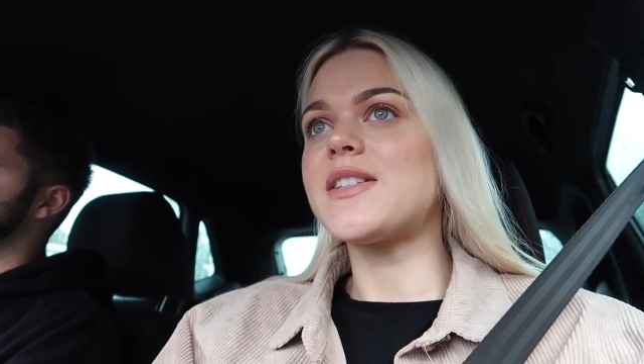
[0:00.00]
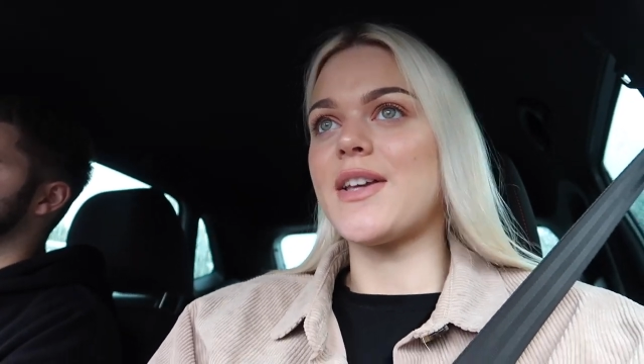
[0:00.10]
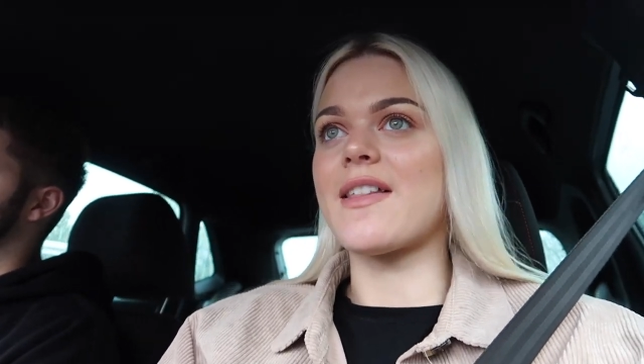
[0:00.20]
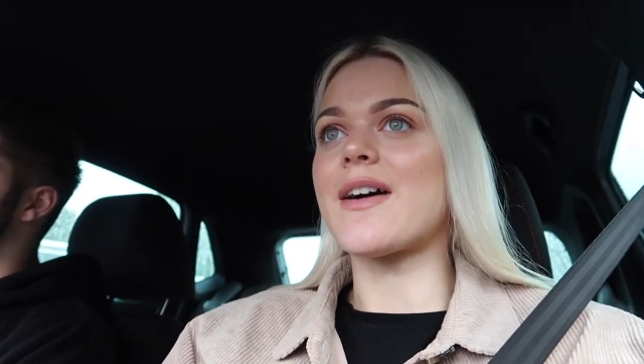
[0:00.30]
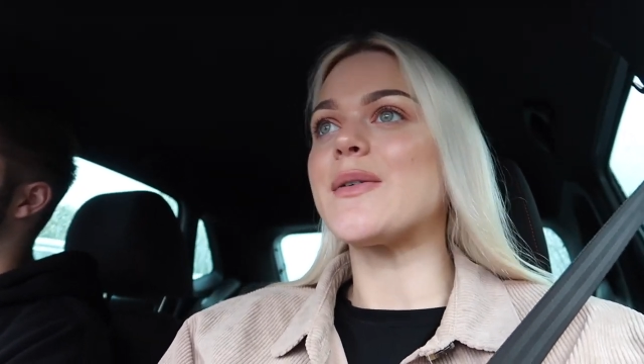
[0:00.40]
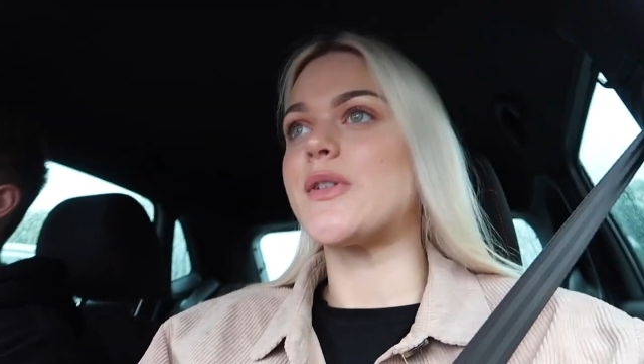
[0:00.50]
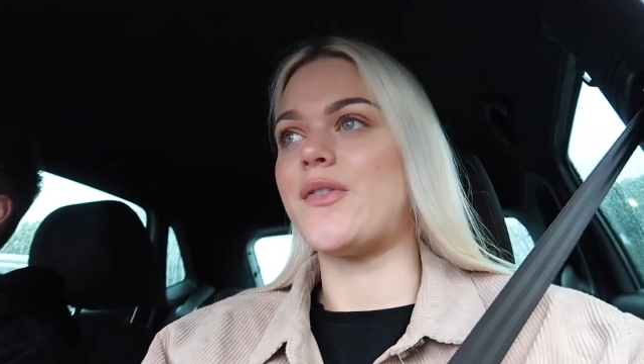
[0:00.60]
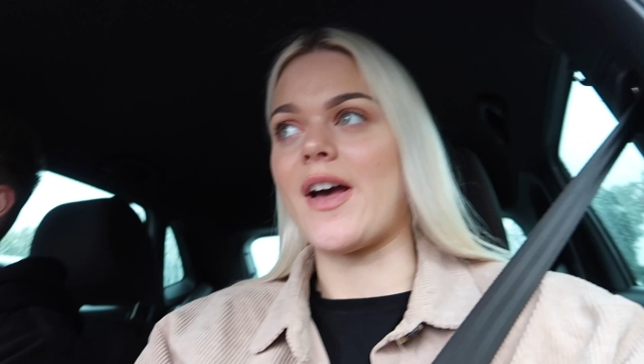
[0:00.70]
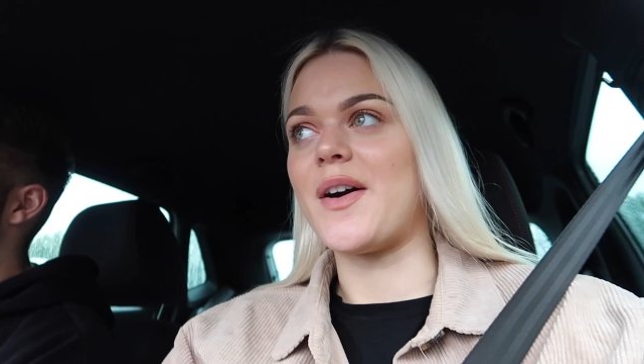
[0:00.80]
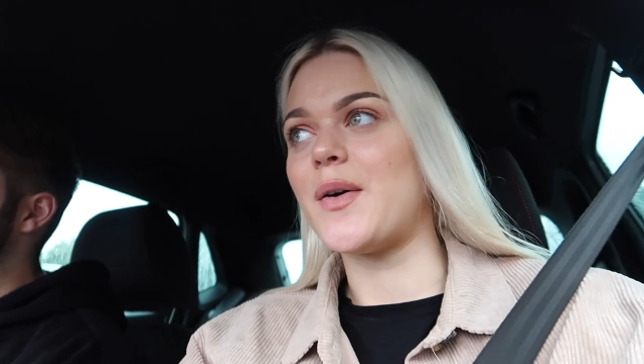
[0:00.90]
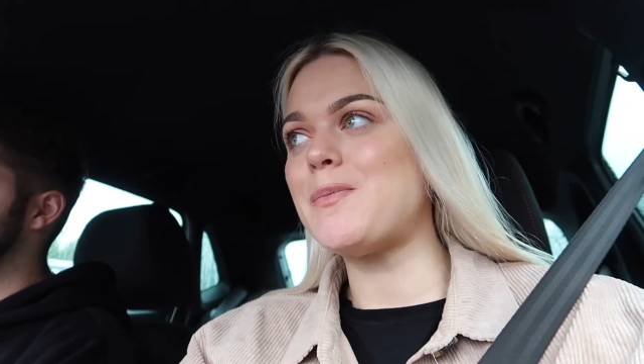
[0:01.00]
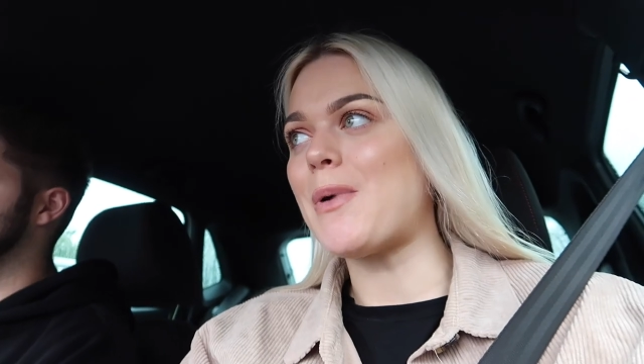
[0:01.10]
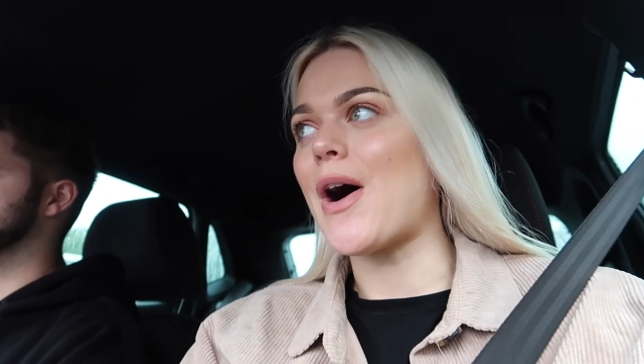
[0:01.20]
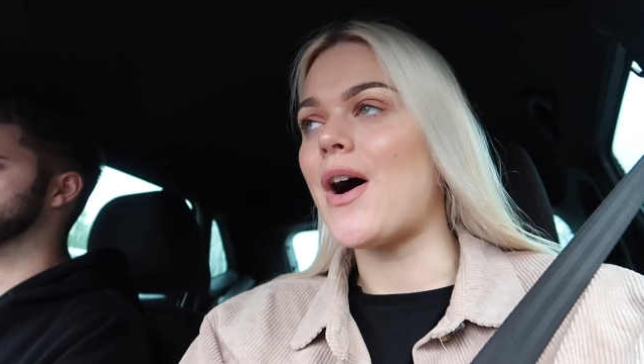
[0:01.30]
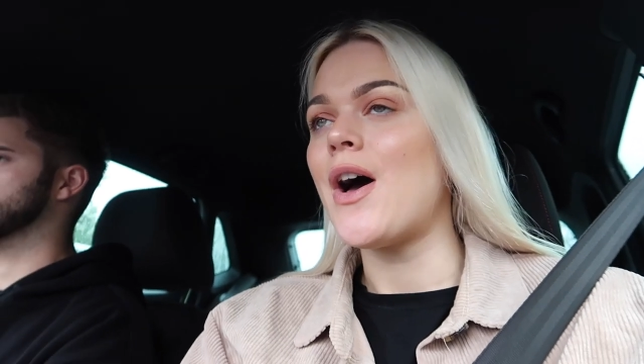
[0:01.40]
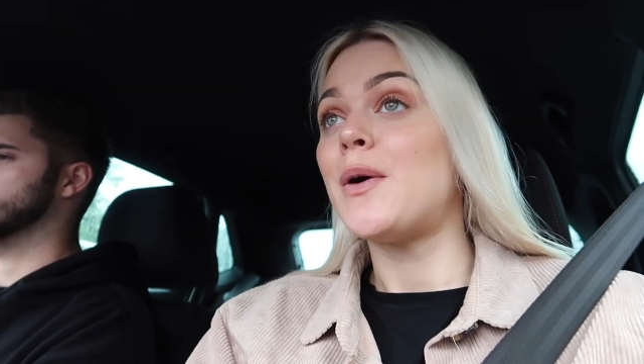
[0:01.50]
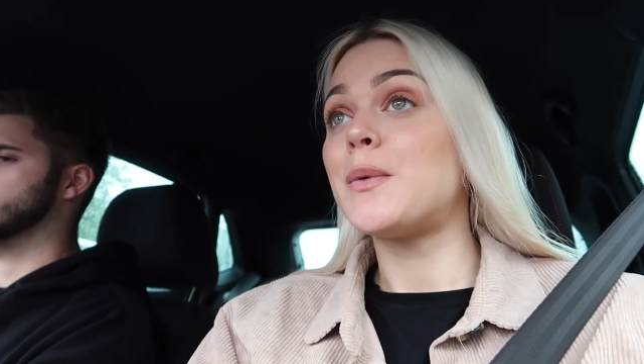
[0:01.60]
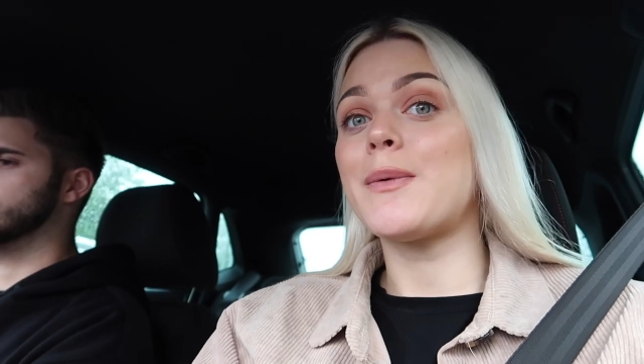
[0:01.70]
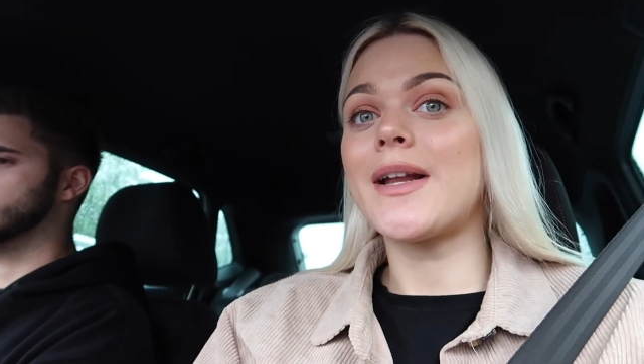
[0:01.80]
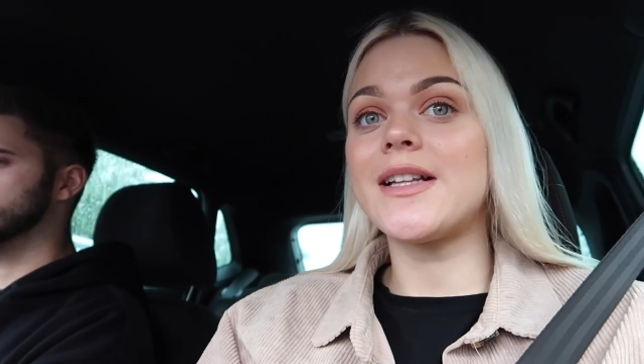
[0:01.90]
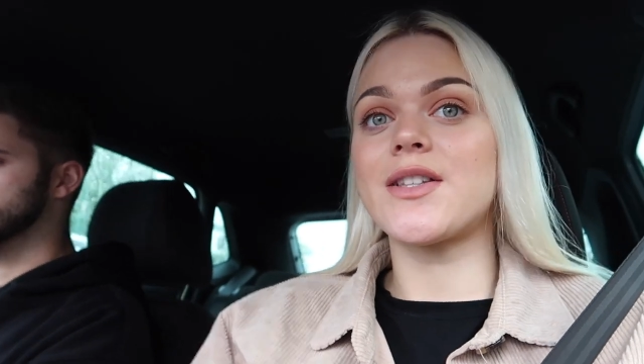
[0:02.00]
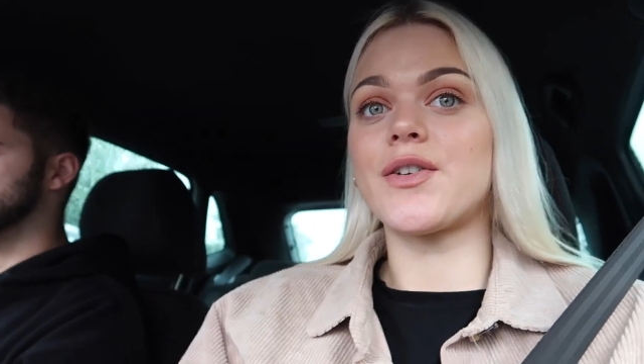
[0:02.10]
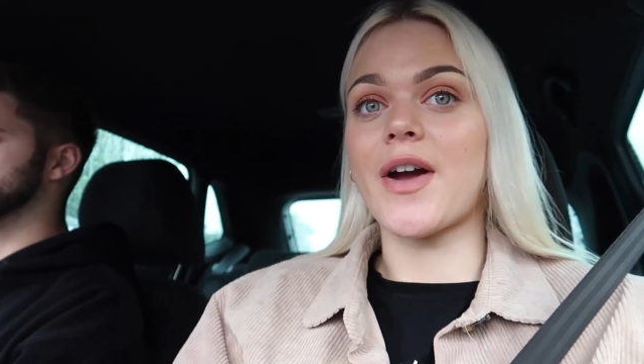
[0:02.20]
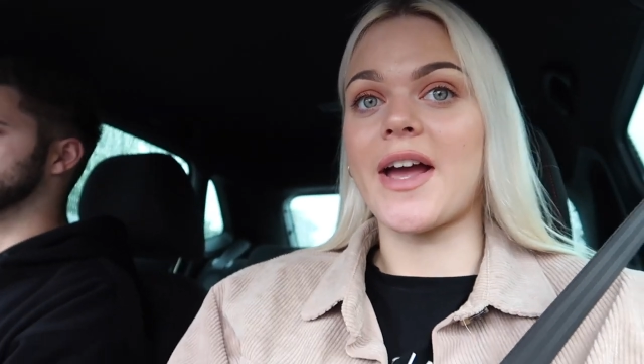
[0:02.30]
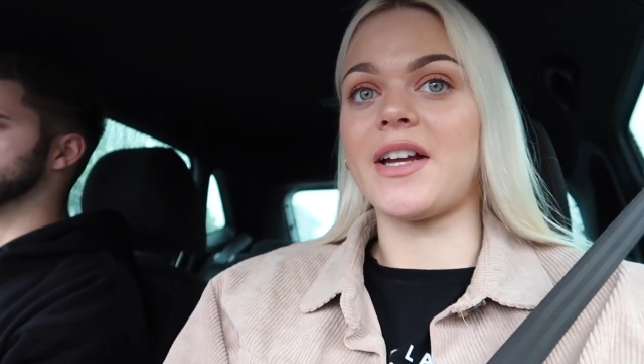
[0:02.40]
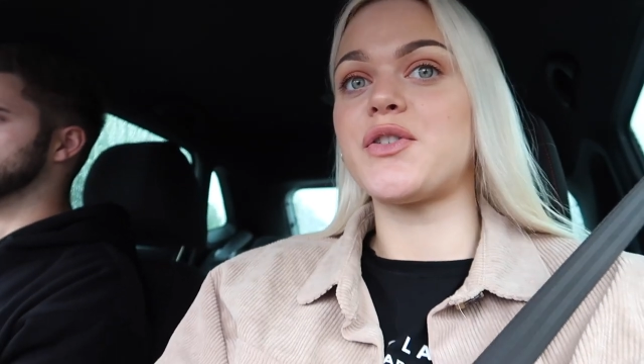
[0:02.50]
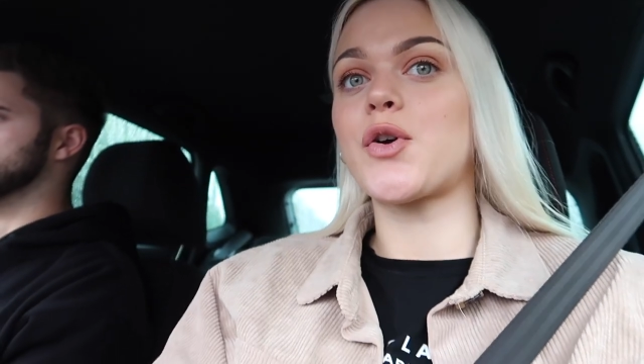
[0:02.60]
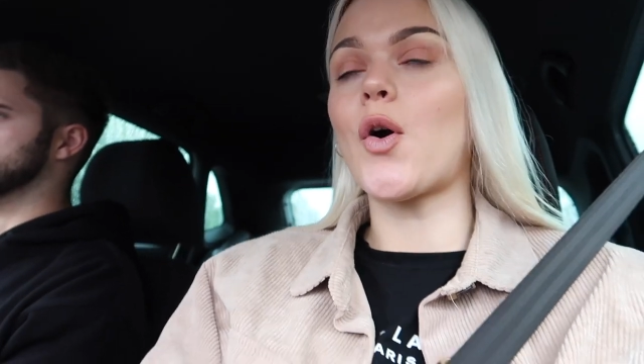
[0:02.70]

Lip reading: So yeah, that was a fail, but we went into the range,